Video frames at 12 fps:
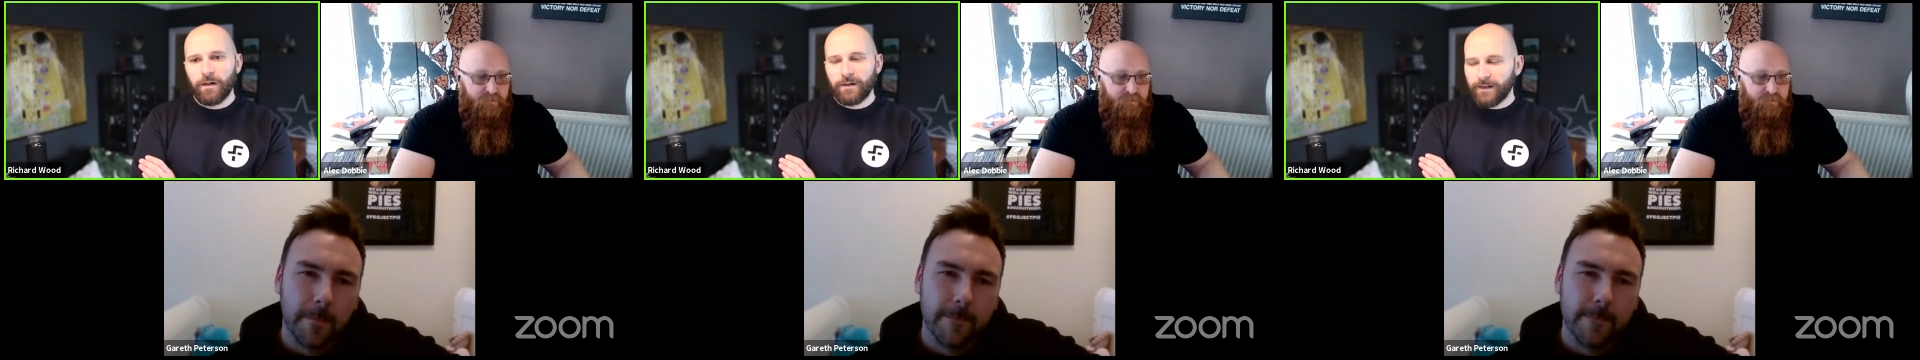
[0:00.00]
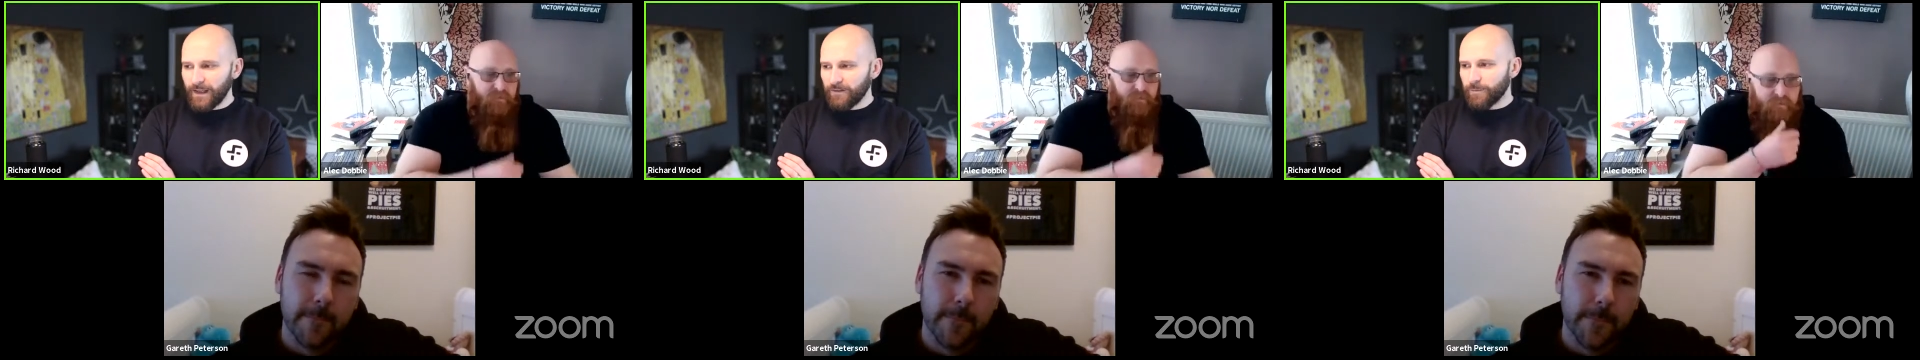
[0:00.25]

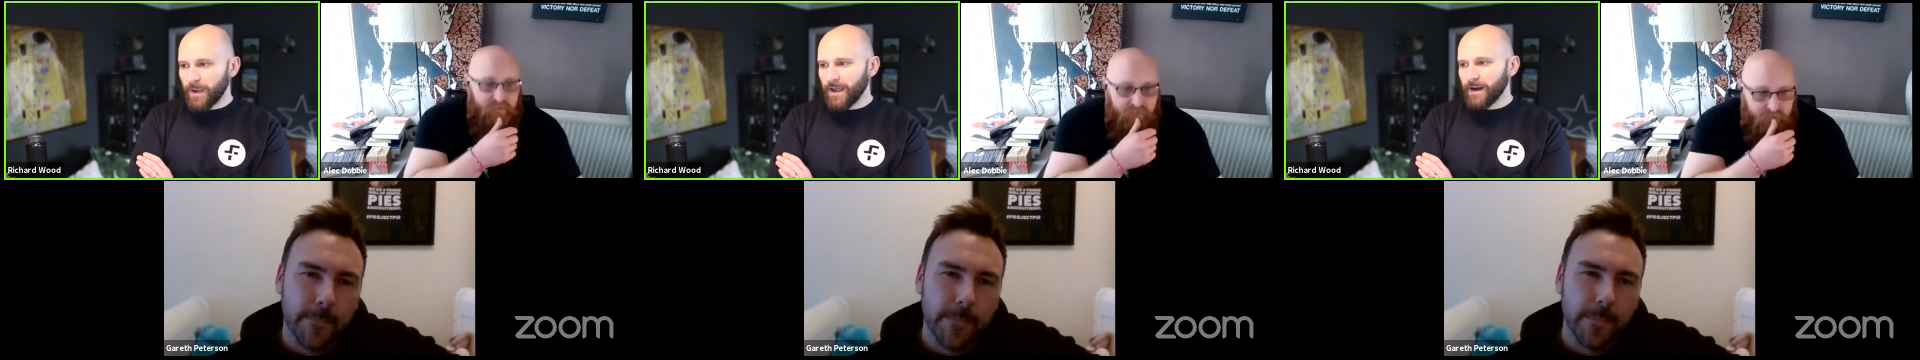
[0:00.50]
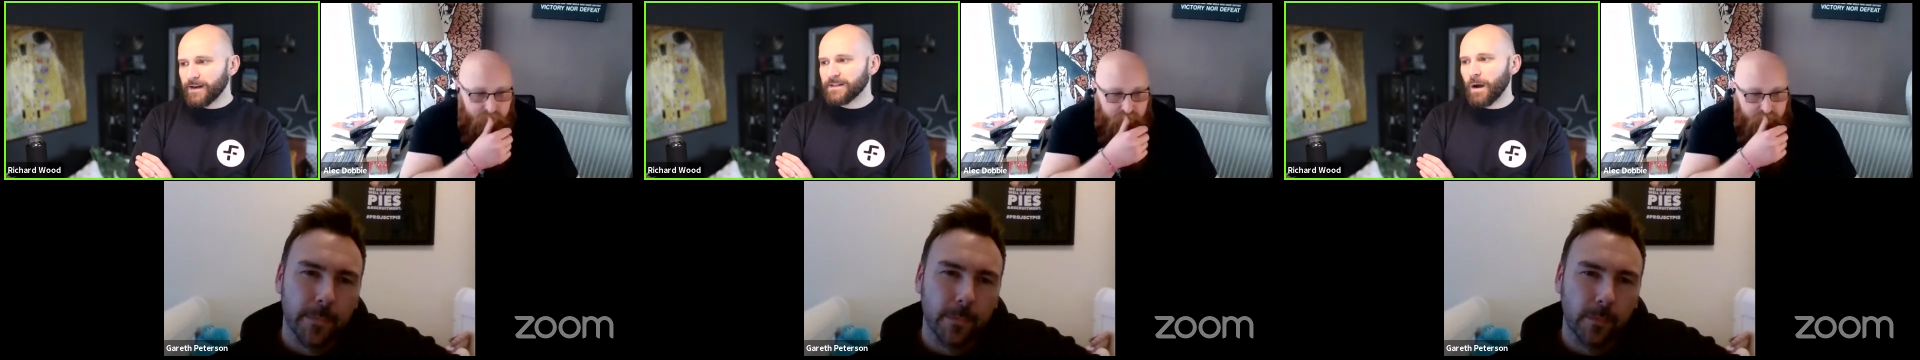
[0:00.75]
Speaker 1: Give me
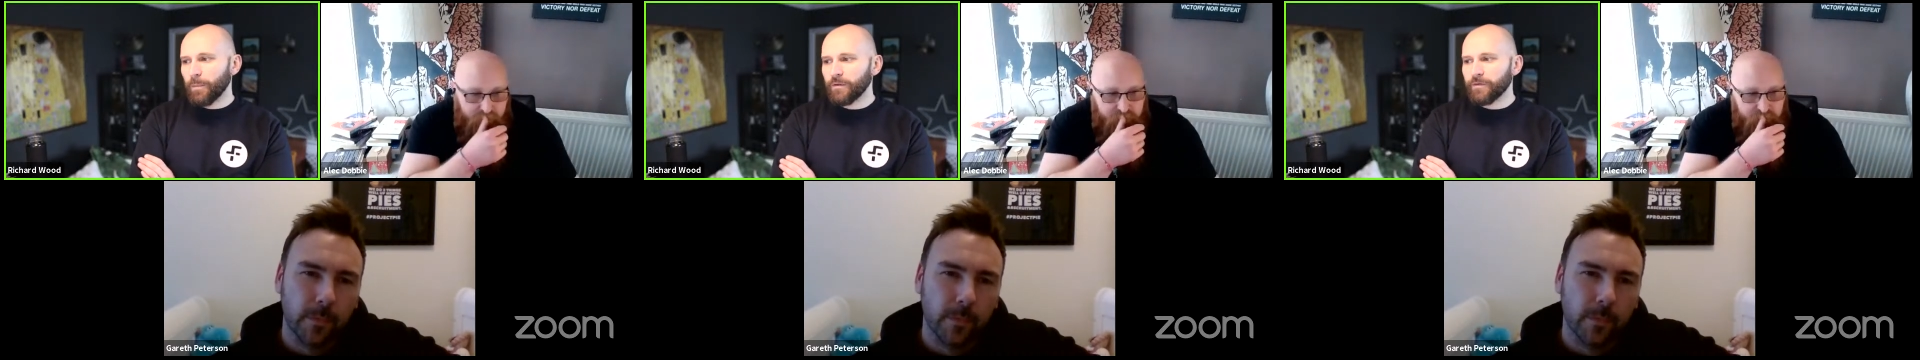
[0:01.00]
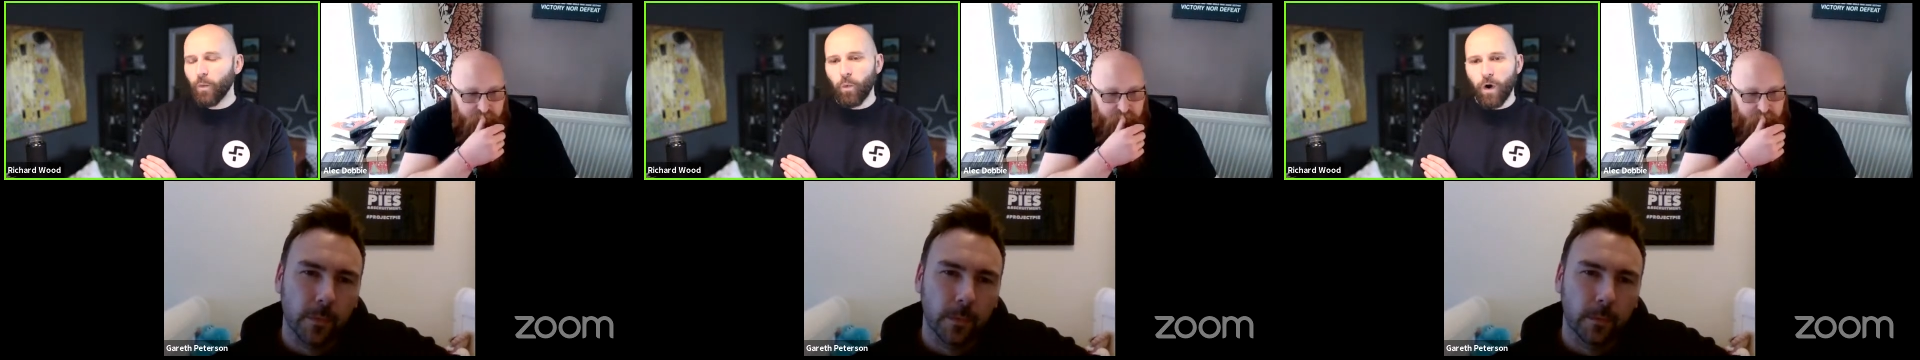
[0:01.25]
an example
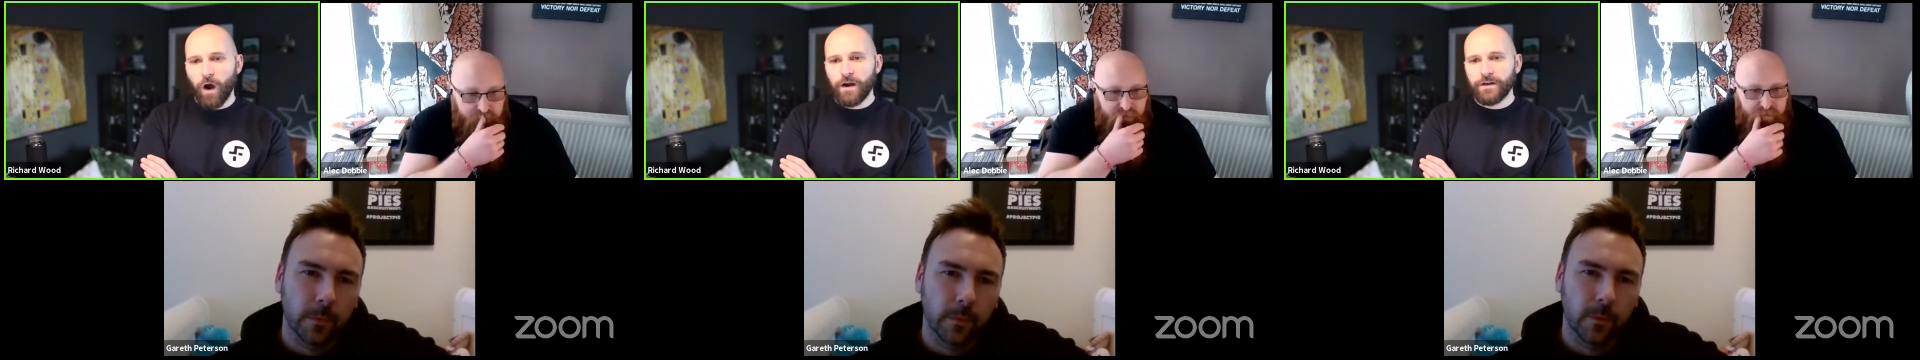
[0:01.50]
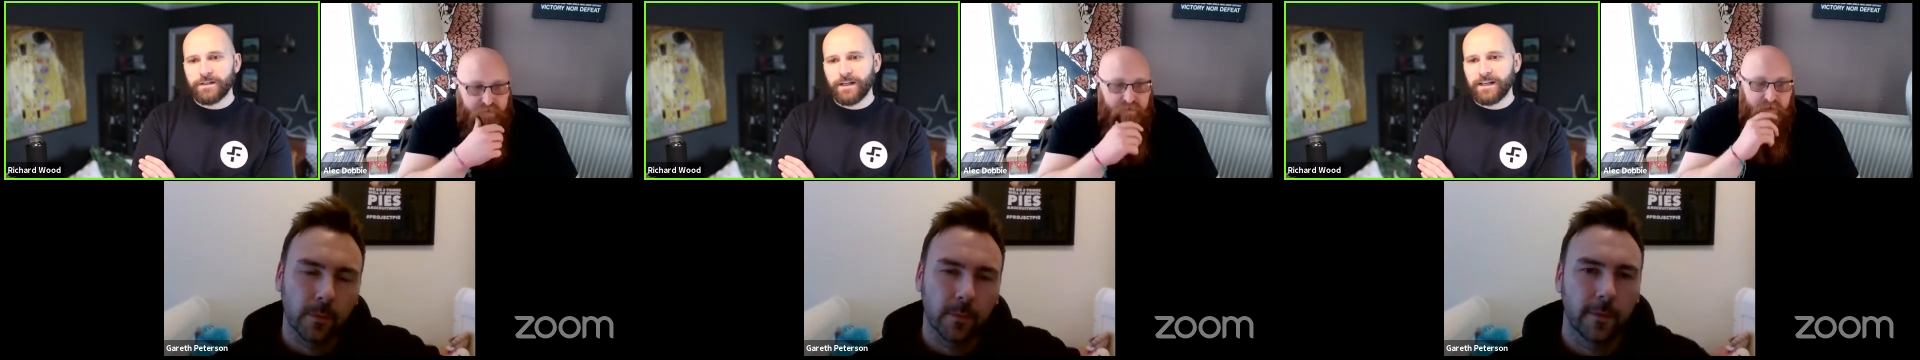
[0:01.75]
of the
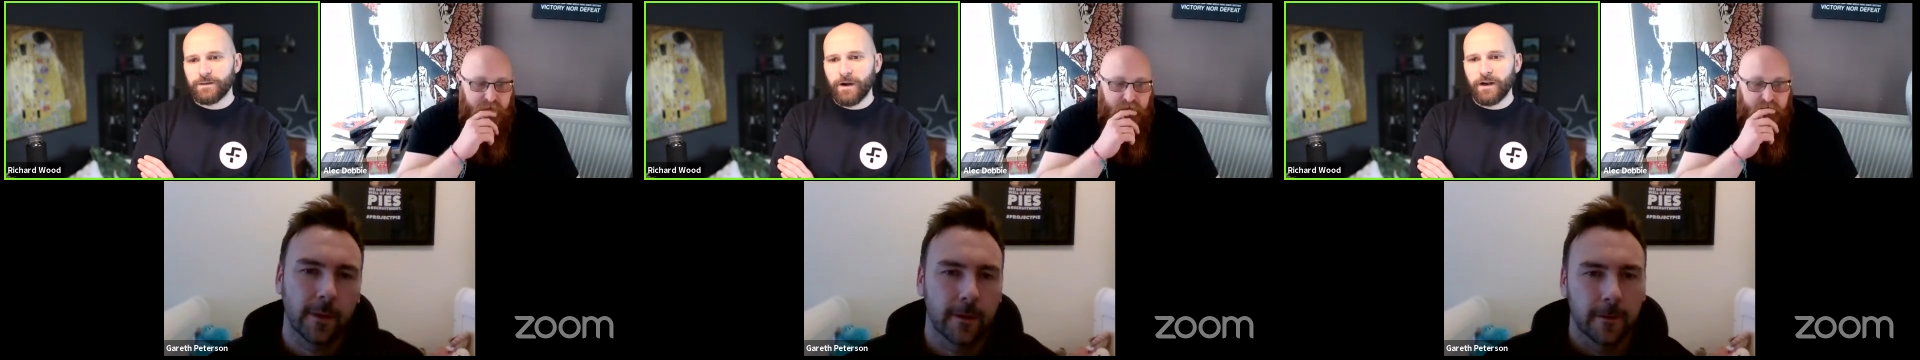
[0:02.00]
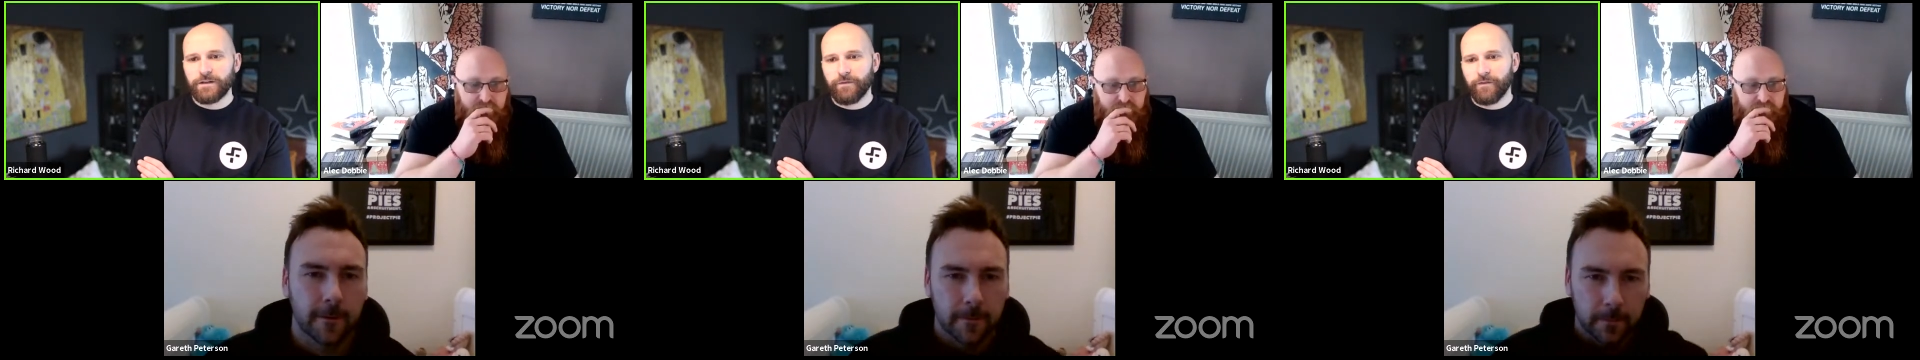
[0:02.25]
worst
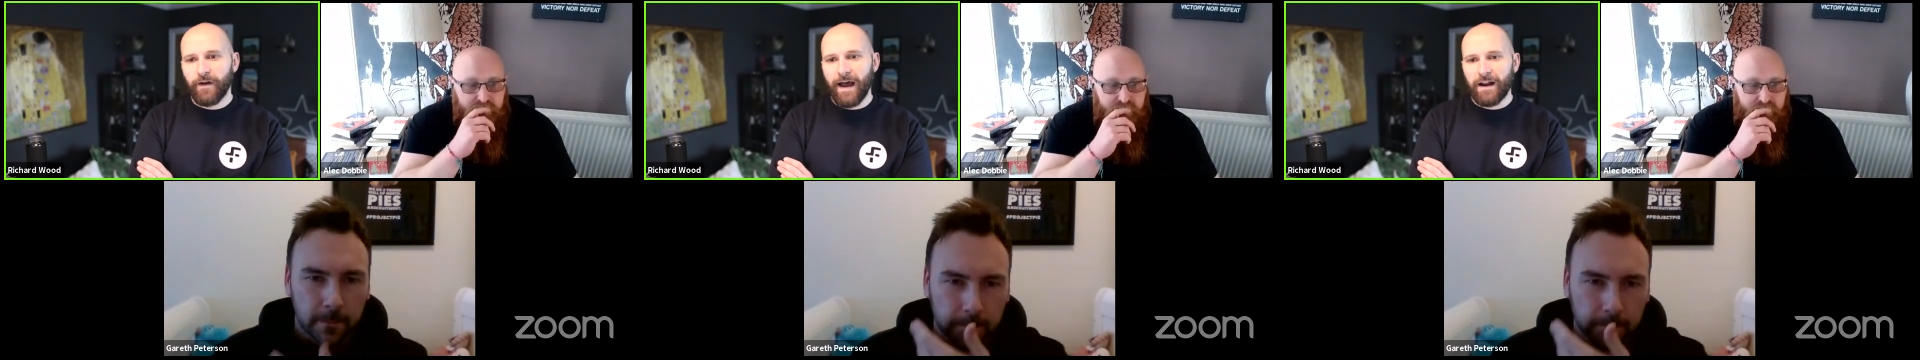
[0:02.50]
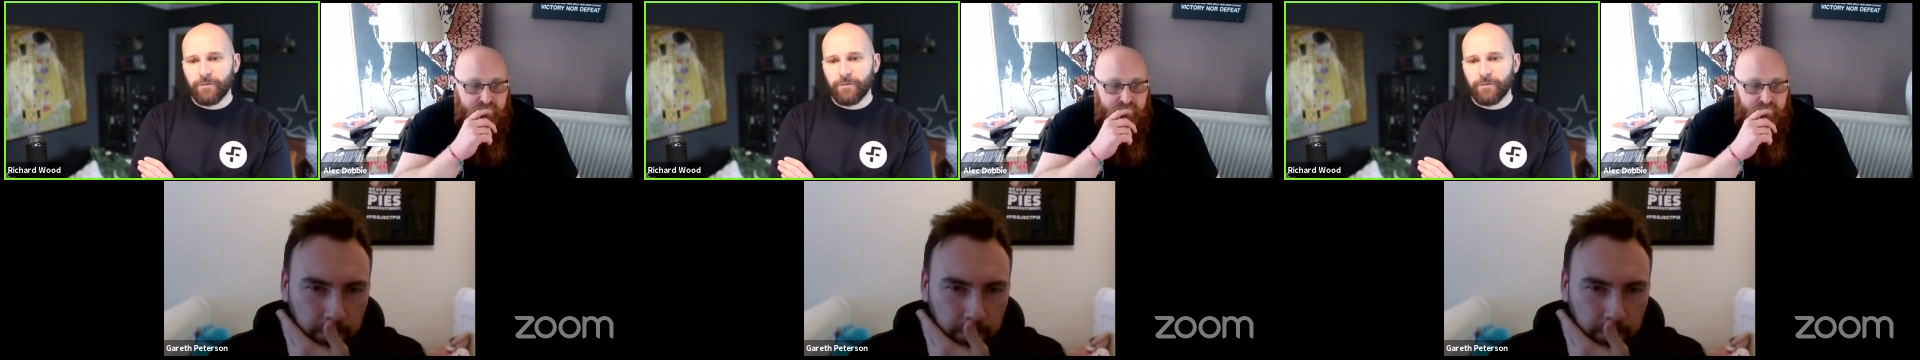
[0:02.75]
experience you've ever had of